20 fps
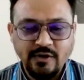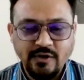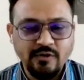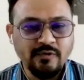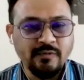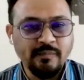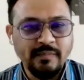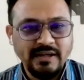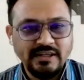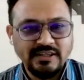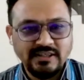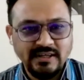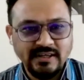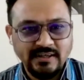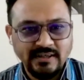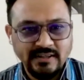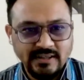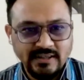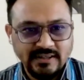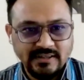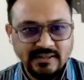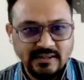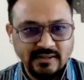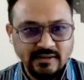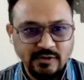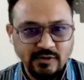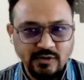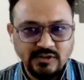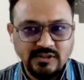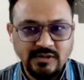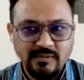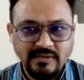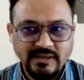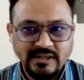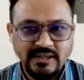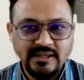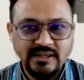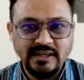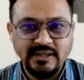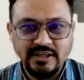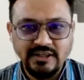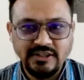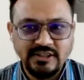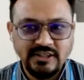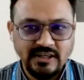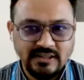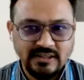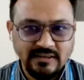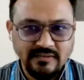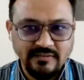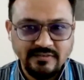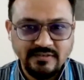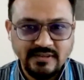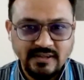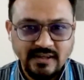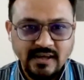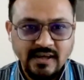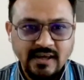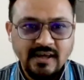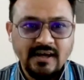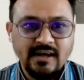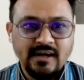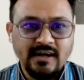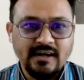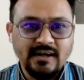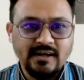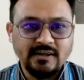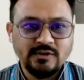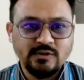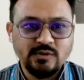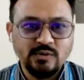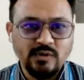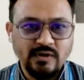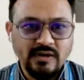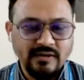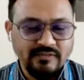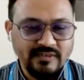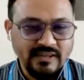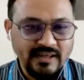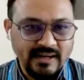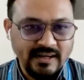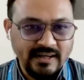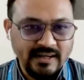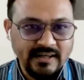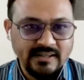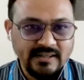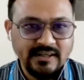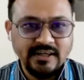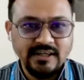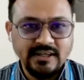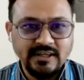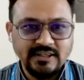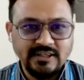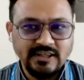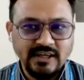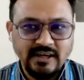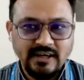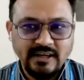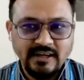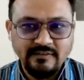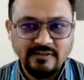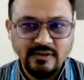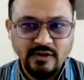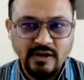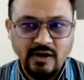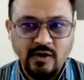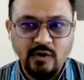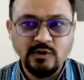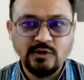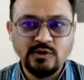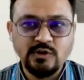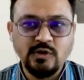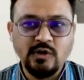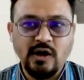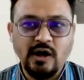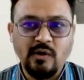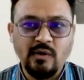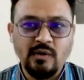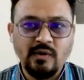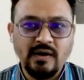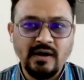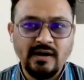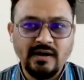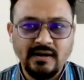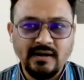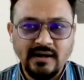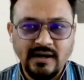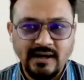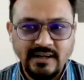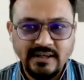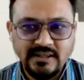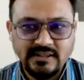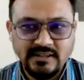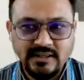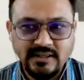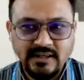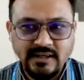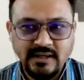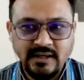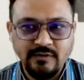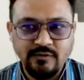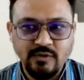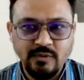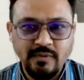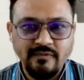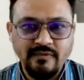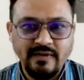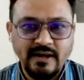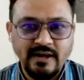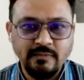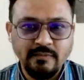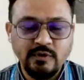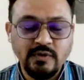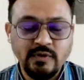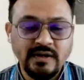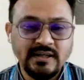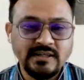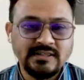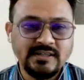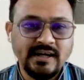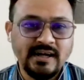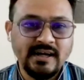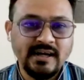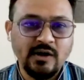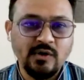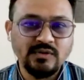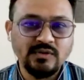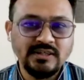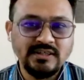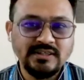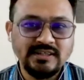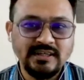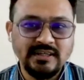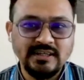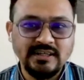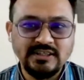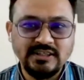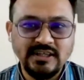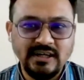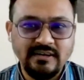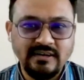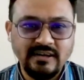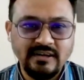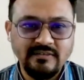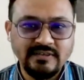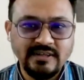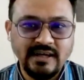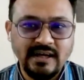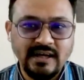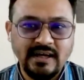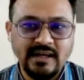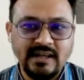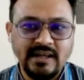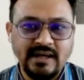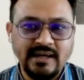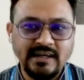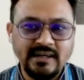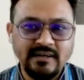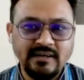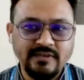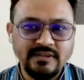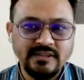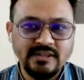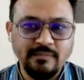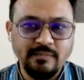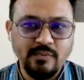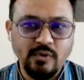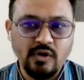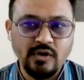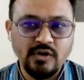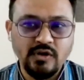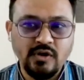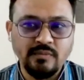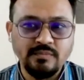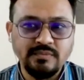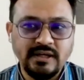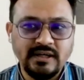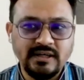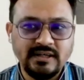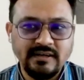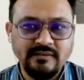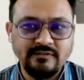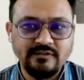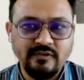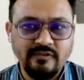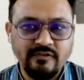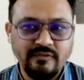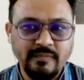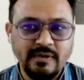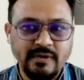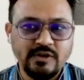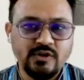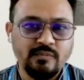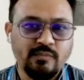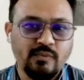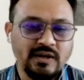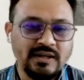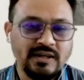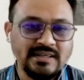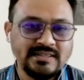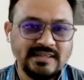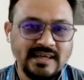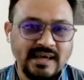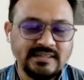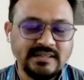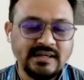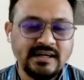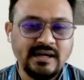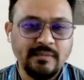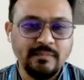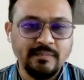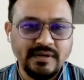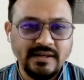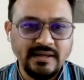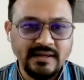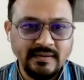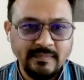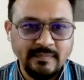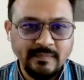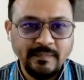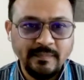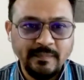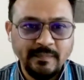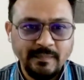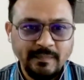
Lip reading: And you mentioned the some of the key initiatives. So, if there are any other initiatives, and also how additionally it would be valuable to understand how these initiatives are aligned with the broader objectives of Metropolis as a company.